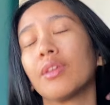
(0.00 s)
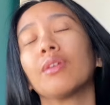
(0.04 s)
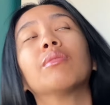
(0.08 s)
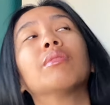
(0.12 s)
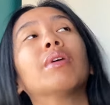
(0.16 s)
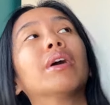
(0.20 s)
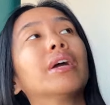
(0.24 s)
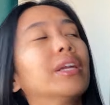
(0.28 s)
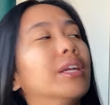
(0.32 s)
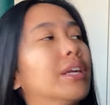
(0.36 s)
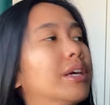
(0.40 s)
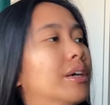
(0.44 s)

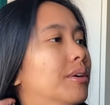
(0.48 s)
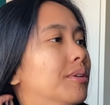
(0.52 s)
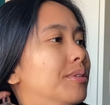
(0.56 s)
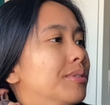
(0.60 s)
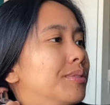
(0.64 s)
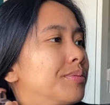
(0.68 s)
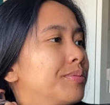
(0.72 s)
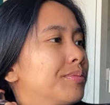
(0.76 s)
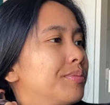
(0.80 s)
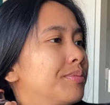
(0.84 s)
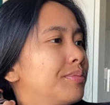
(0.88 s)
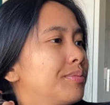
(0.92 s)
right now
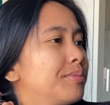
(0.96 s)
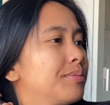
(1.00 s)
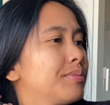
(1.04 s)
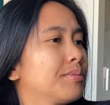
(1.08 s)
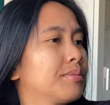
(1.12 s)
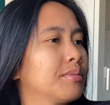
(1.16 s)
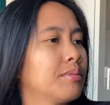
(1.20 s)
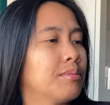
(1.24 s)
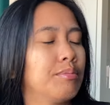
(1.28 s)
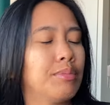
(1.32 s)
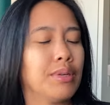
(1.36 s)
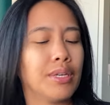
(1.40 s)

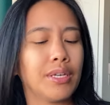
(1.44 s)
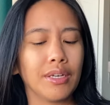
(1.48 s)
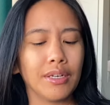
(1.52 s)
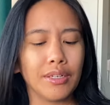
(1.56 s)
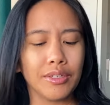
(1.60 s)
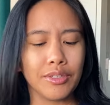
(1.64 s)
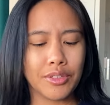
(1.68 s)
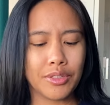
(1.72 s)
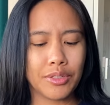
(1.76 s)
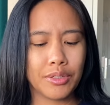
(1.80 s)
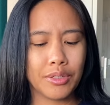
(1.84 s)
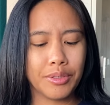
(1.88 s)

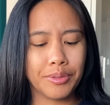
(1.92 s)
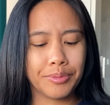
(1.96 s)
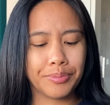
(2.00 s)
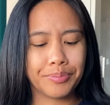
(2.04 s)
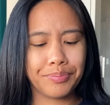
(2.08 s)
because